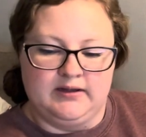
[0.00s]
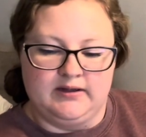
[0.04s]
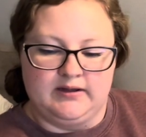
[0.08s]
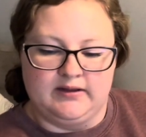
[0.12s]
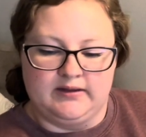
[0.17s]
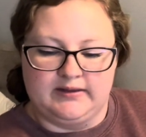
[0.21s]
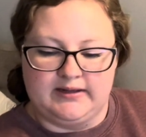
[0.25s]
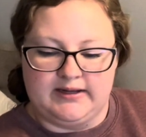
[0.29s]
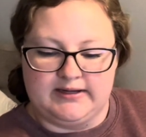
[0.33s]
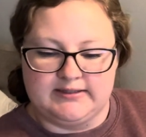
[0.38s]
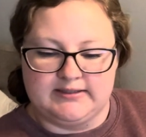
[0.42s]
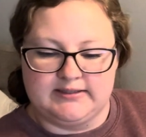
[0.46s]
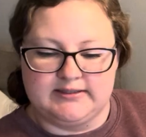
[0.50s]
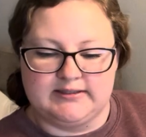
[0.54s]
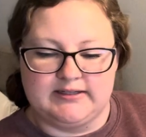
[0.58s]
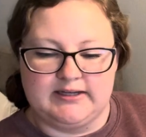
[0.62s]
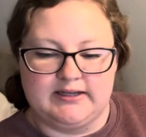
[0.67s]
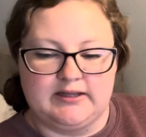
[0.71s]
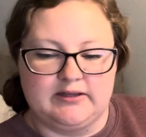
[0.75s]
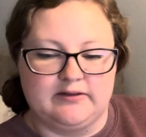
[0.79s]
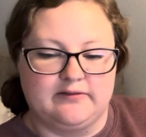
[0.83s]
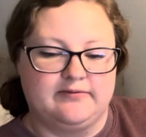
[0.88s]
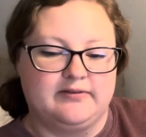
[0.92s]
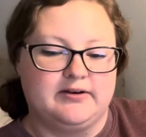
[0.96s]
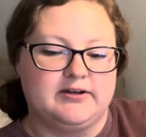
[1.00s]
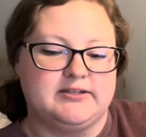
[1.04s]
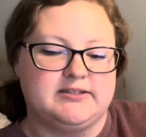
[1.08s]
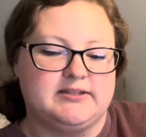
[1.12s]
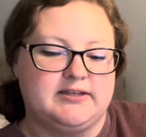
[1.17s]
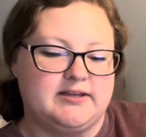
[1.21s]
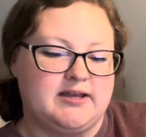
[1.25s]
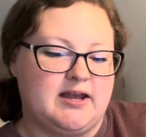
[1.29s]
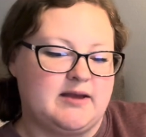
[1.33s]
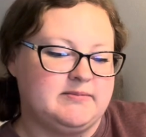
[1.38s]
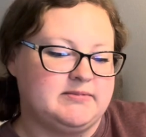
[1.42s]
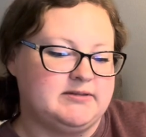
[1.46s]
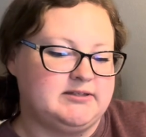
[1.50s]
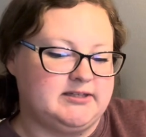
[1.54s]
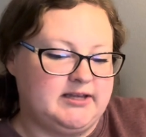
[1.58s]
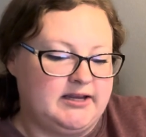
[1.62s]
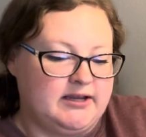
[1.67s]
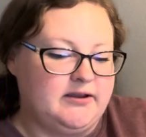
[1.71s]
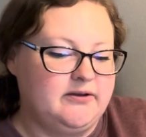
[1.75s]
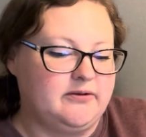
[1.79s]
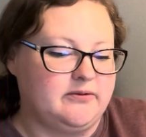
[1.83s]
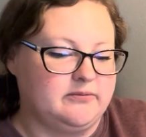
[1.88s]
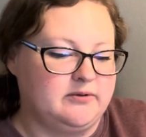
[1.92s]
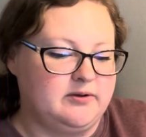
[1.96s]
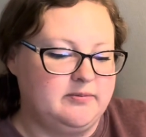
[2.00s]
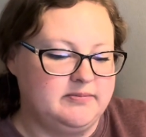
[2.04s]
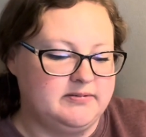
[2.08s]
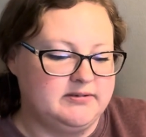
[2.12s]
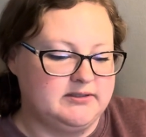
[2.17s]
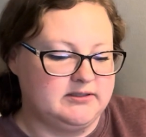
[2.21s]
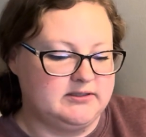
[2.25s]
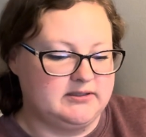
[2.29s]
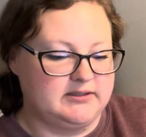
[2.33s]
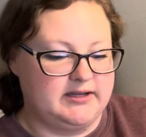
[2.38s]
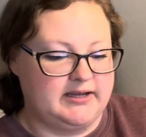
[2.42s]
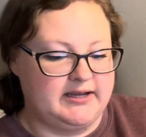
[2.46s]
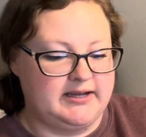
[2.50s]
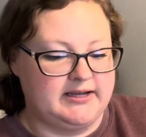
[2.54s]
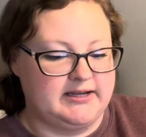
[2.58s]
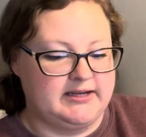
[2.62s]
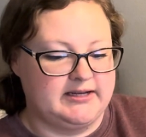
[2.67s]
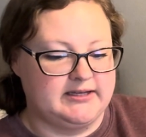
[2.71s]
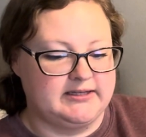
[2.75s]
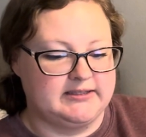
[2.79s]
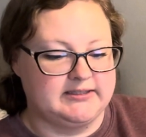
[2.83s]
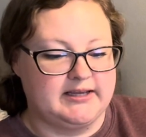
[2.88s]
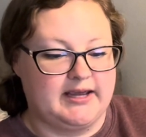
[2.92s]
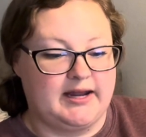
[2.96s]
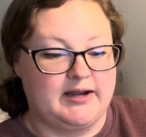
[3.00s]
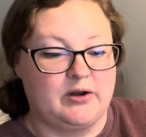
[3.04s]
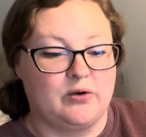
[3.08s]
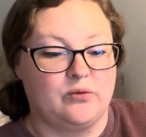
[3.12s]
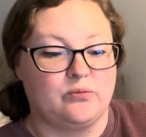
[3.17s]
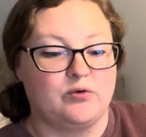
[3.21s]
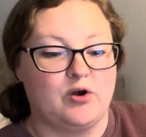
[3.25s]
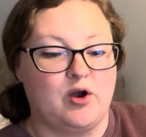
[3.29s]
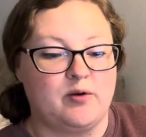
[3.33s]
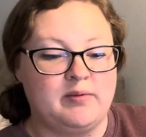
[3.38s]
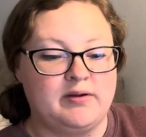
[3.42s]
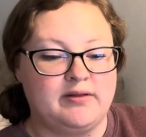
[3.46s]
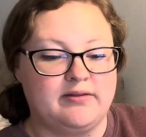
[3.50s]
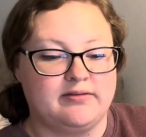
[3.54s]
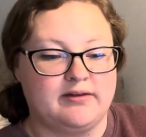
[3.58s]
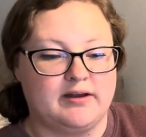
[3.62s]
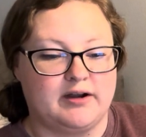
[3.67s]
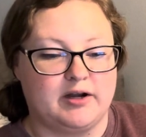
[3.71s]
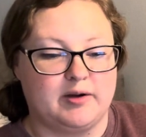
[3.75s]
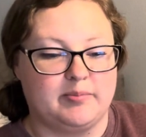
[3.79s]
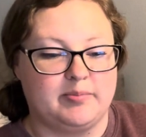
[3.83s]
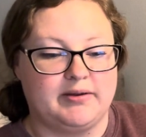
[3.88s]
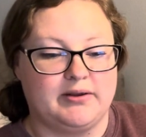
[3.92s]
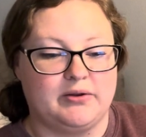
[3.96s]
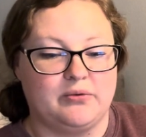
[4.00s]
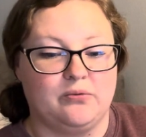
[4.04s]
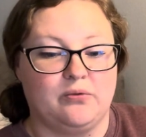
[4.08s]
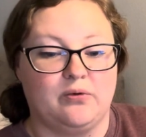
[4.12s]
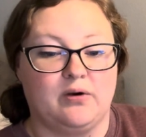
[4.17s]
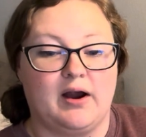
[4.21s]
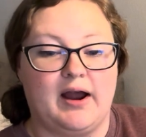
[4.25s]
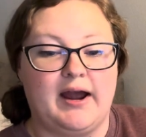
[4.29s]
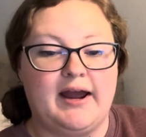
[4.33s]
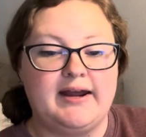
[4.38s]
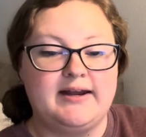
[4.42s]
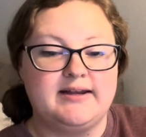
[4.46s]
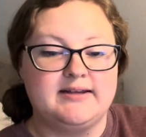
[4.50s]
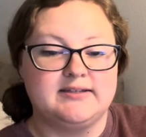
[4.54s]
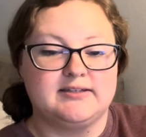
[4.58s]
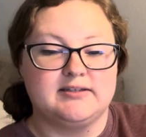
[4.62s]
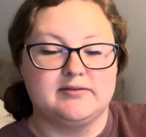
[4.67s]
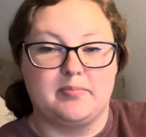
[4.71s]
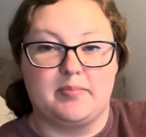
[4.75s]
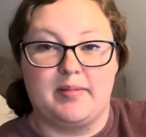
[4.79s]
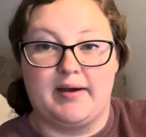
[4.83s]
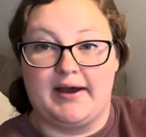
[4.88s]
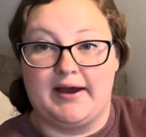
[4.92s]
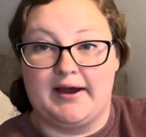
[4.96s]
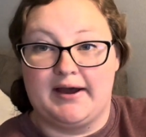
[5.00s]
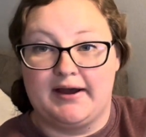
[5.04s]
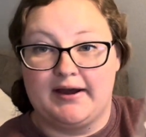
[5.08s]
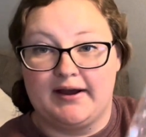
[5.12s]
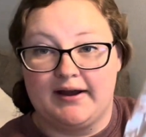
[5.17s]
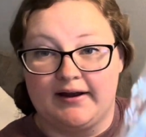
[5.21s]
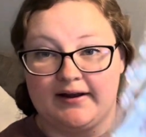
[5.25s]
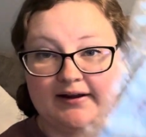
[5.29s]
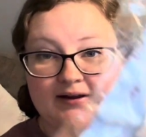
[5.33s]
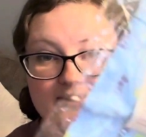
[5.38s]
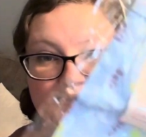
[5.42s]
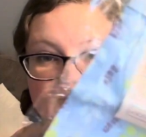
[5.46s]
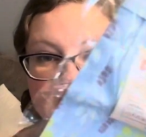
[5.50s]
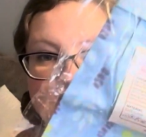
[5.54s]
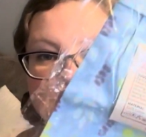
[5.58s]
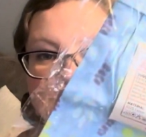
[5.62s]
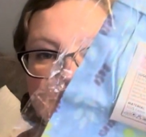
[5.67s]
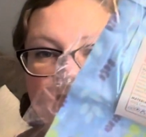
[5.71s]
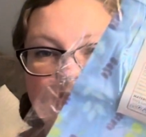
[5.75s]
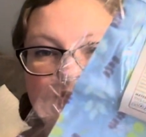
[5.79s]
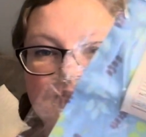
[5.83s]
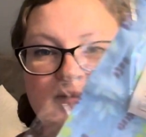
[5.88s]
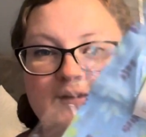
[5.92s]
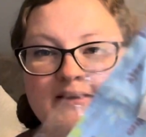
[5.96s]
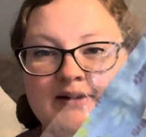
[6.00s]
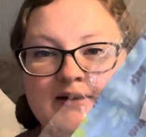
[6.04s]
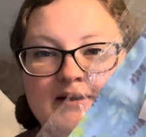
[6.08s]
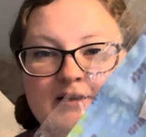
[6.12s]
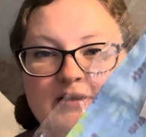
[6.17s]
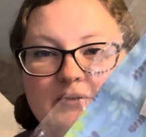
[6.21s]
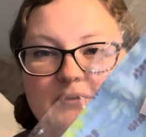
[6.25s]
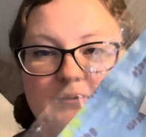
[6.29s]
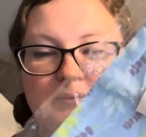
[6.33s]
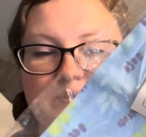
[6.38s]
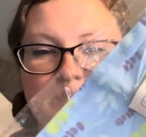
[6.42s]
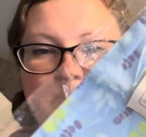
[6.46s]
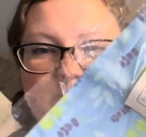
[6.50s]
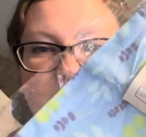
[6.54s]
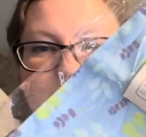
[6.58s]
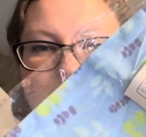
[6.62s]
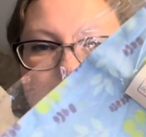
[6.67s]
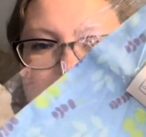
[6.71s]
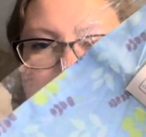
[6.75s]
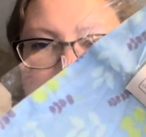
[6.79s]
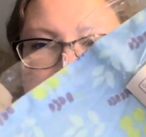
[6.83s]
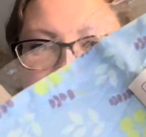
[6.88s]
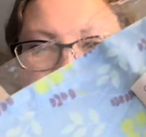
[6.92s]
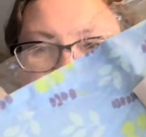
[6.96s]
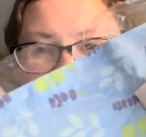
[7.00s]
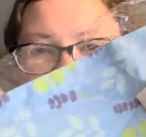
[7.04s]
Let's see, the first thing I'm seeing, is an Aromatherapy rice bag. Ooh, that's so